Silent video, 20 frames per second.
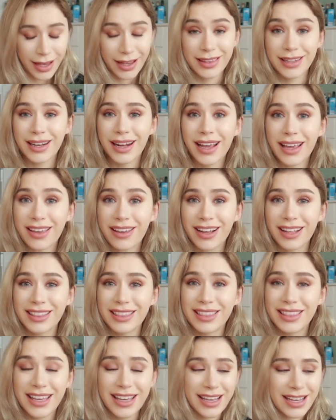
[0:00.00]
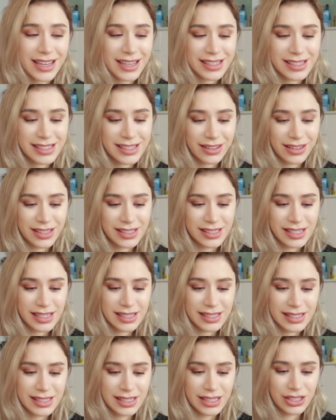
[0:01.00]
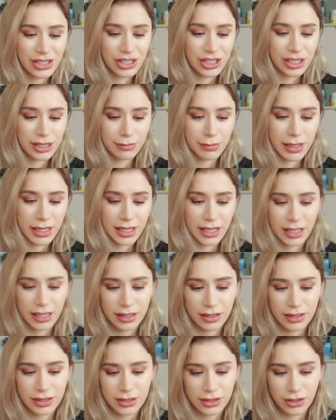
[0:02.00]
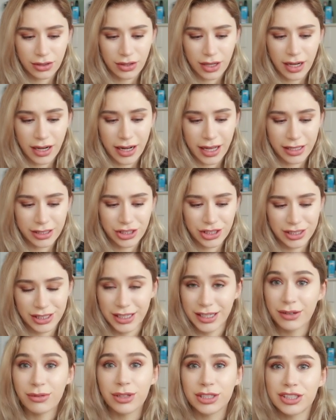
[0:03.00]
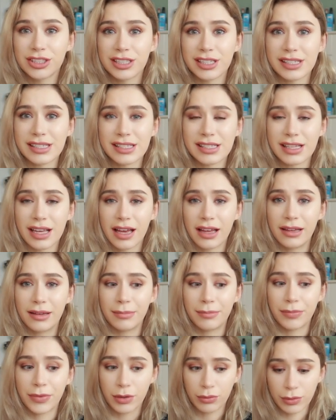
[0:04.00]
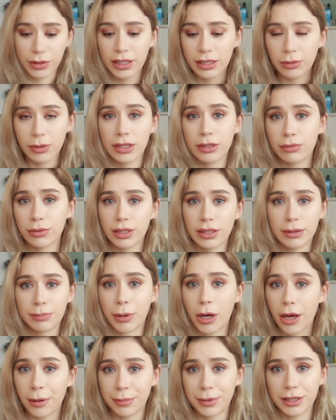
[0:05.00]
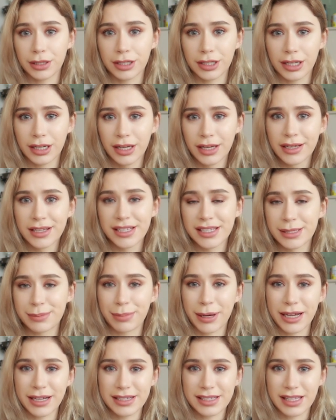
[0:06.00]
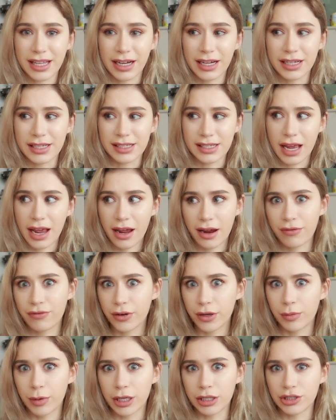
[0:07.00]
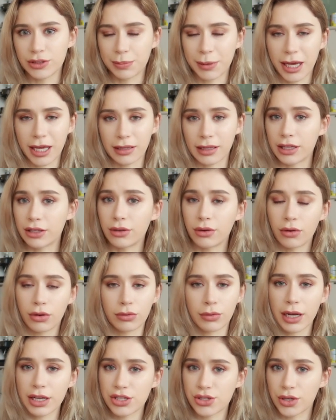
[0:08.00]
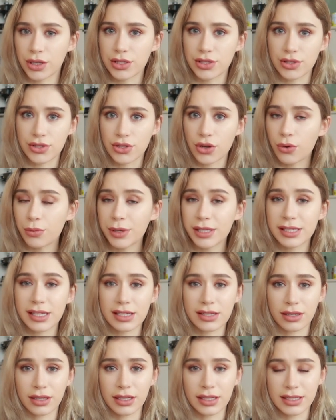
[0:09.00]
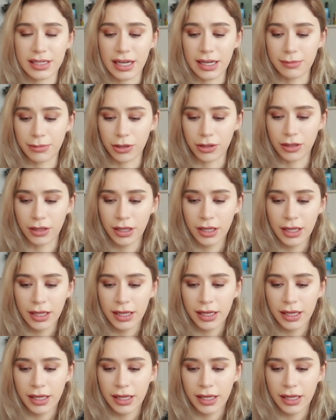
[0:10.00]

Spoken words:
And then I got this. So this is shichimi togarashi, which is a really, really, really popular spice that is everywhere in Japan. Like you go to restaurants, there's always this on the table.